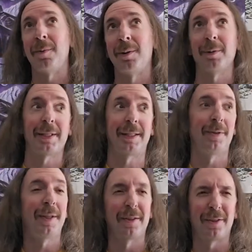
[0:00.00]
when was that,
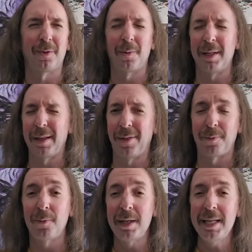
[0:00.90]

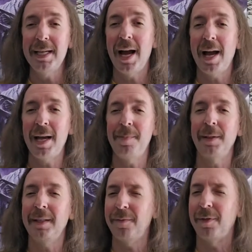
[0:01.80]
2023, I
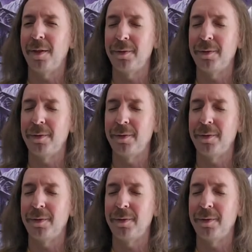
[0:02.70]
believe,